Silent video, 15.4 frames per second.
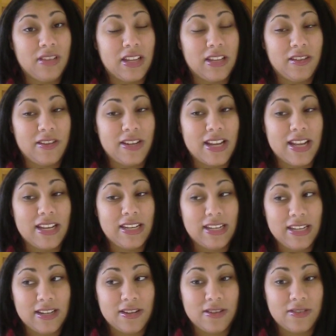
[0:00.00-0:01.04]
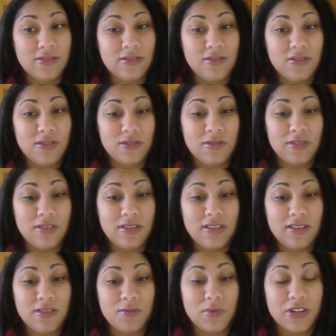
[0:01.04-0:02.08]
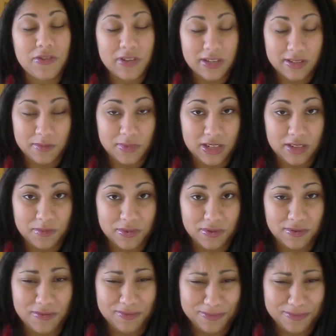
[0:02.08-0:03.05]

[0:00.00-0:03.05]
And learn how to deal with crazy people.